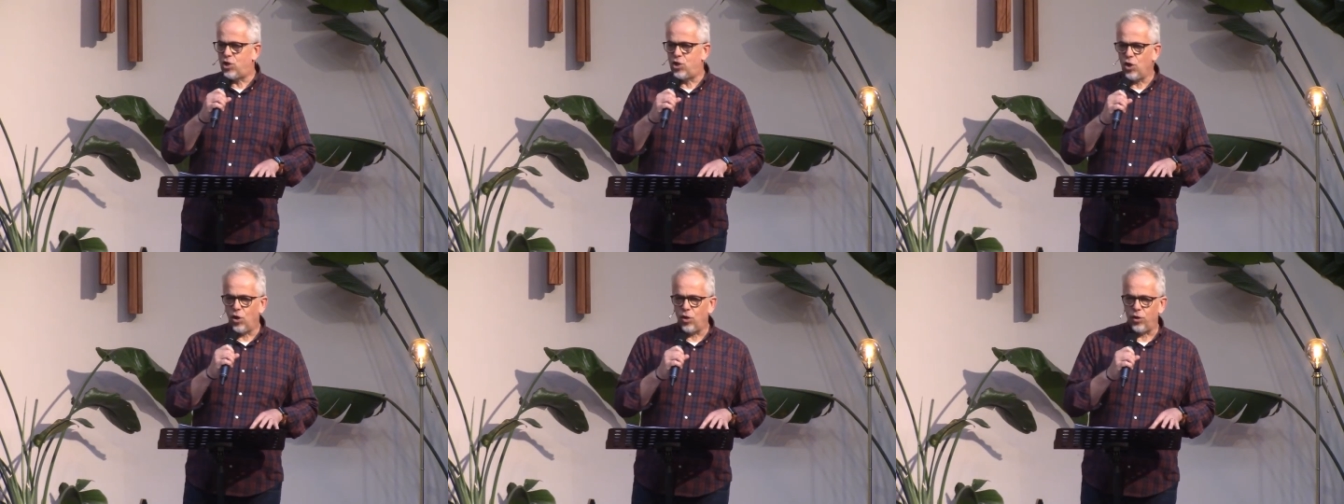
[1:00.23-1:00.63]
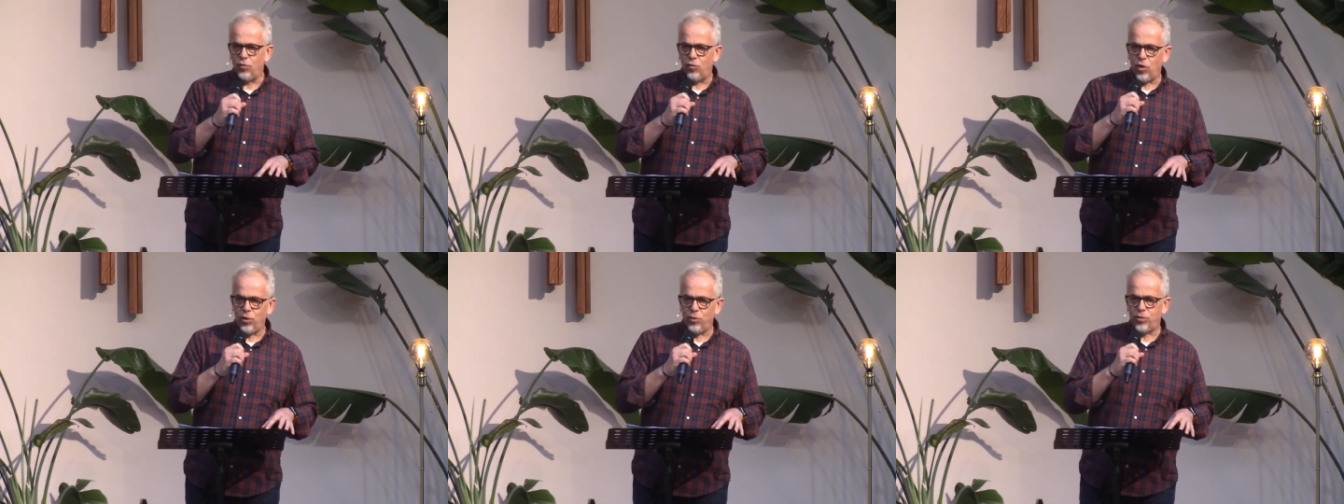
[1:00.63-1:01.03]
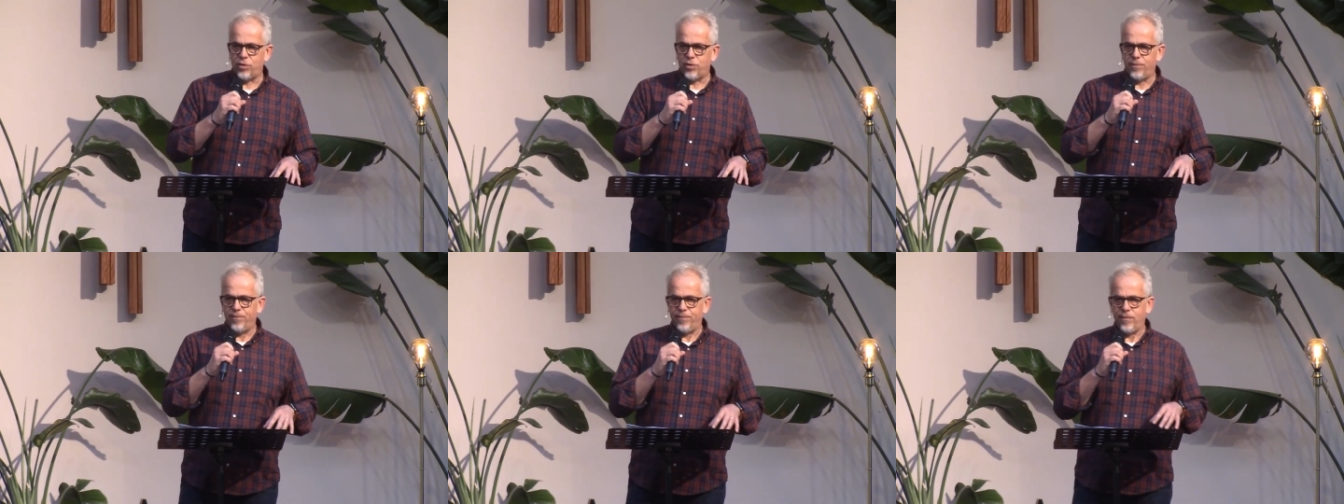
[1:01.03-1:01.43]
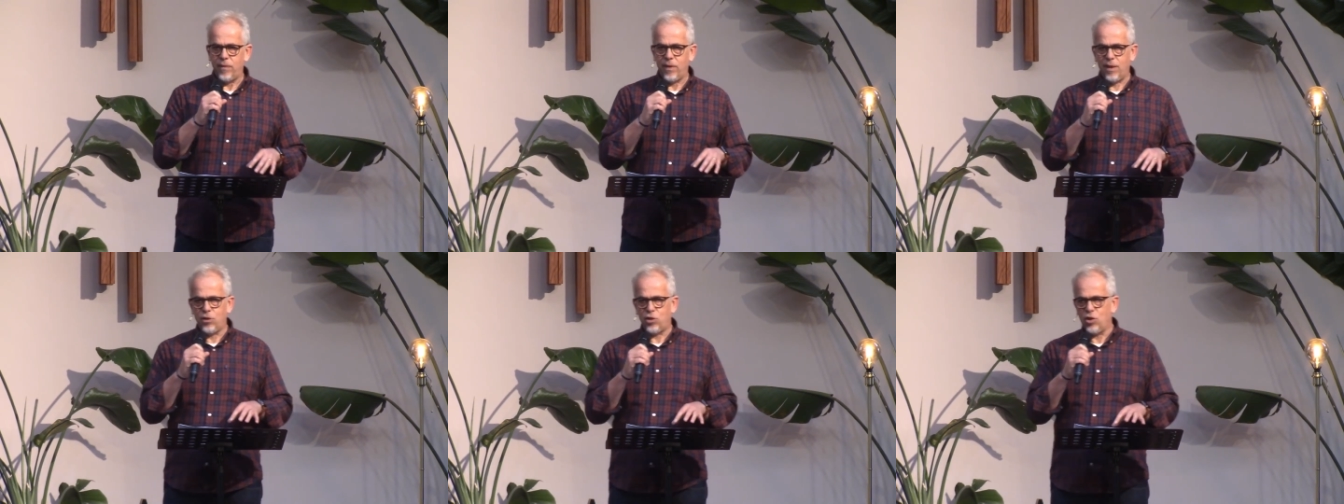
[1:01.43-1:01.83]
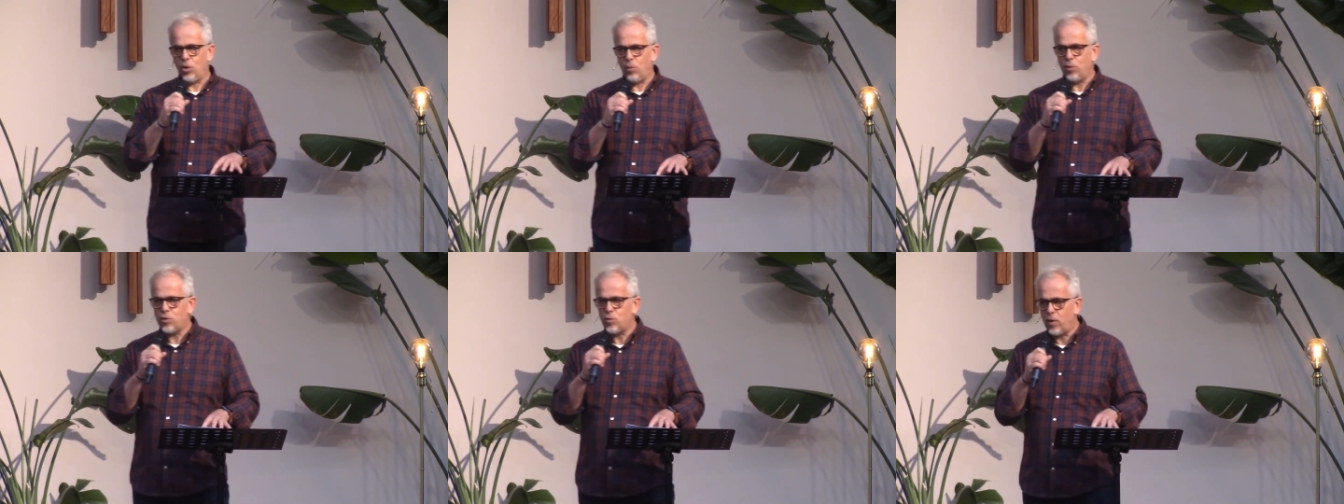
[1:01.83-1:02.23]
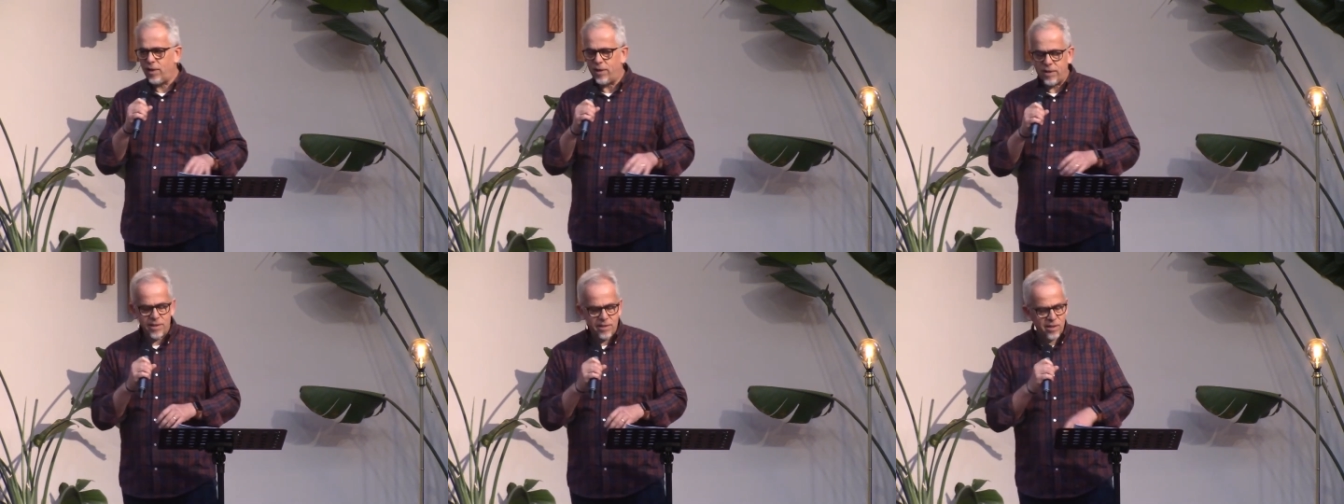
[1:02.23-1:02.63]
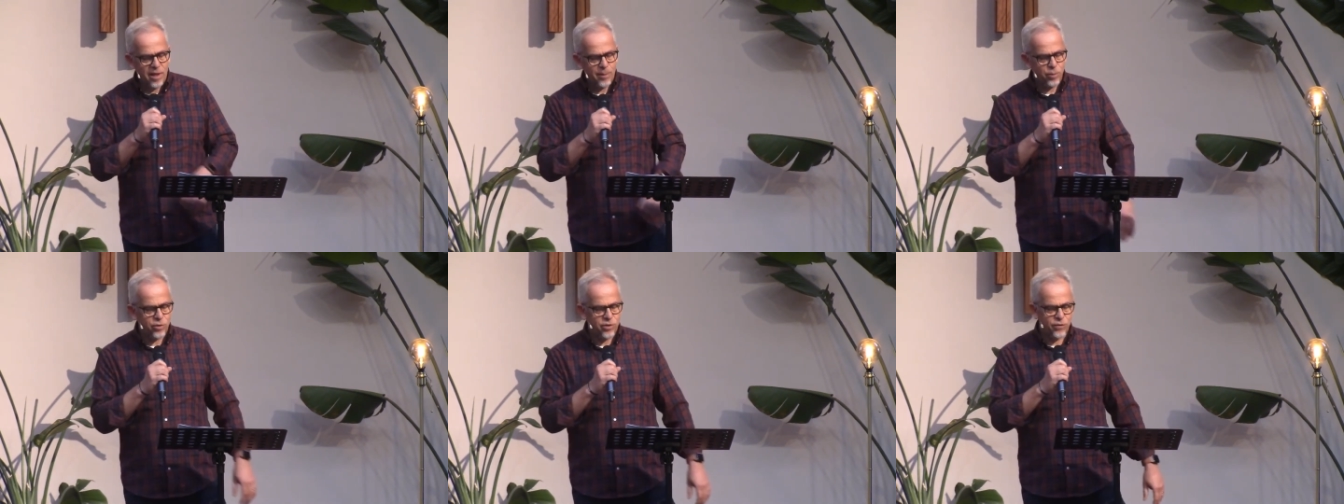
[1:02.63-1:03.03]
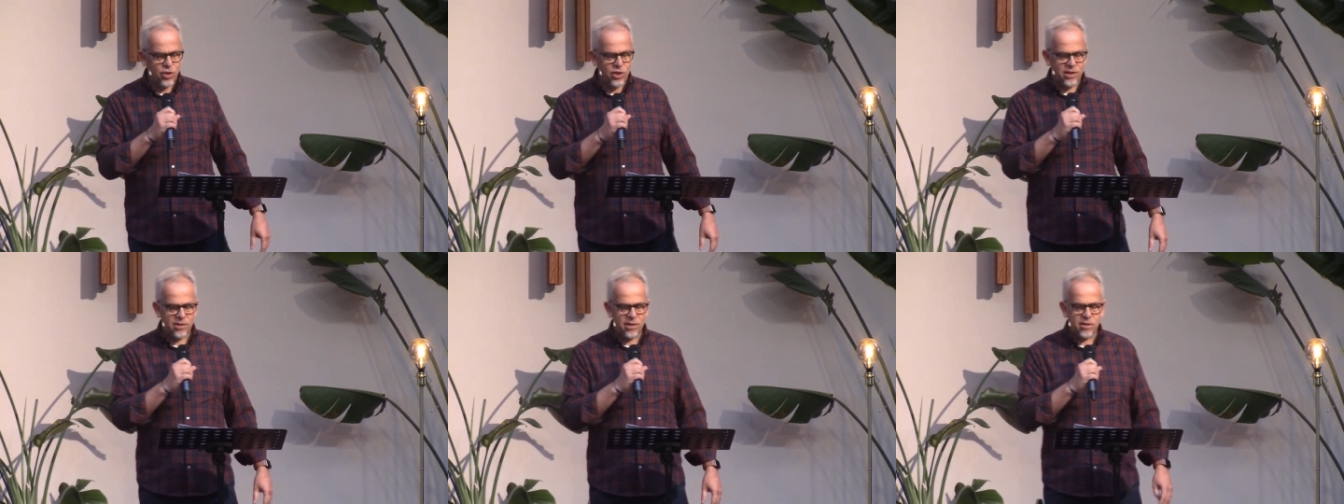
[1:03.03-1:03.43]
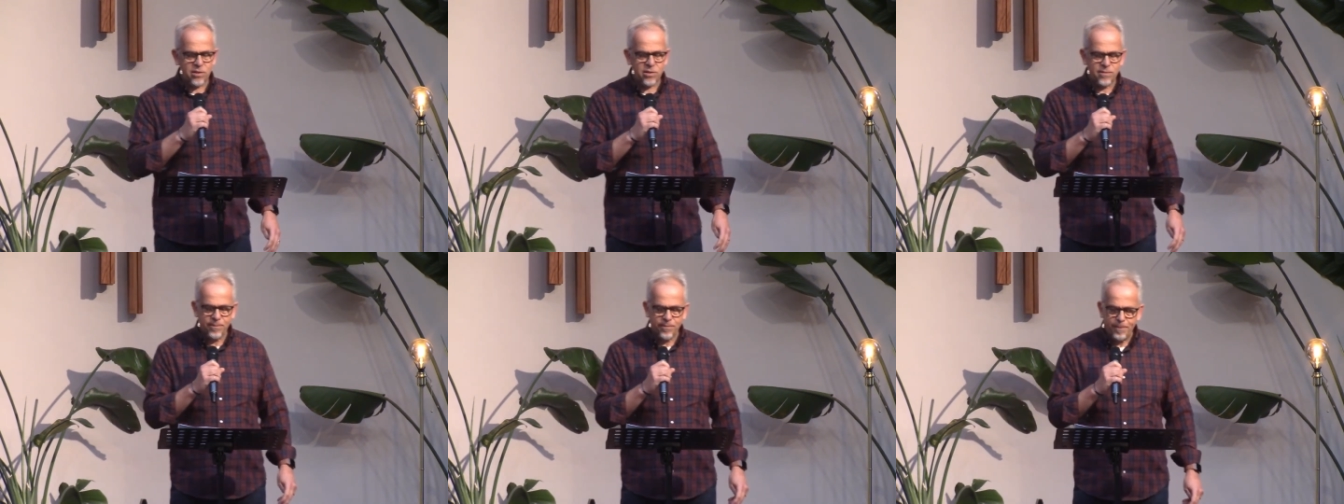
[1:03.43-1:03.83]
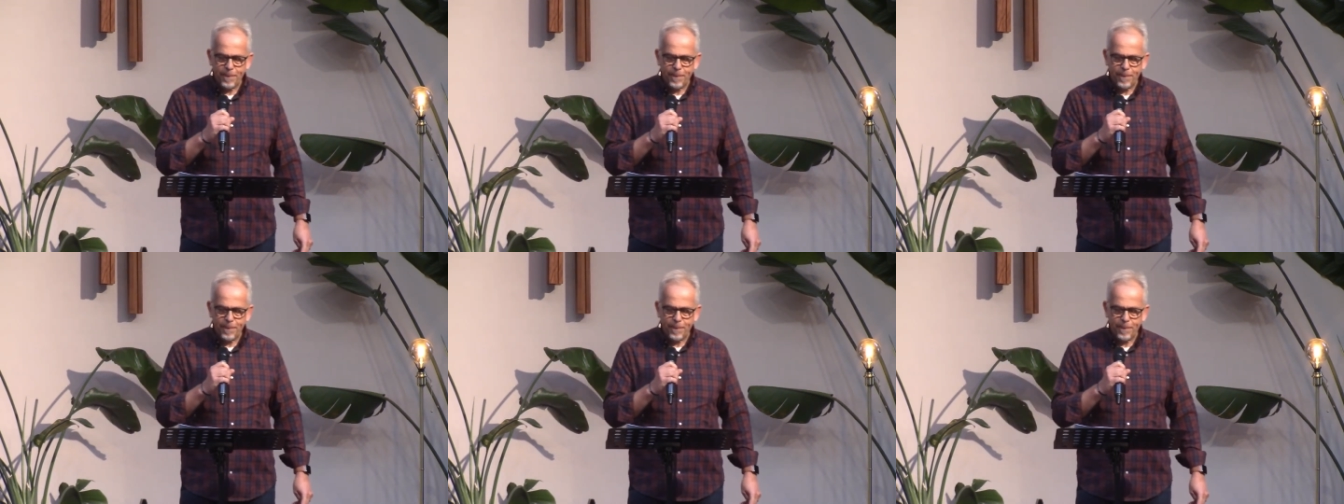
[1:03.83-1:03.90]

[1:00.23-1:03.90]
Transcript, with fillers: John wrote. Now, John was one of the disciples of Jesus.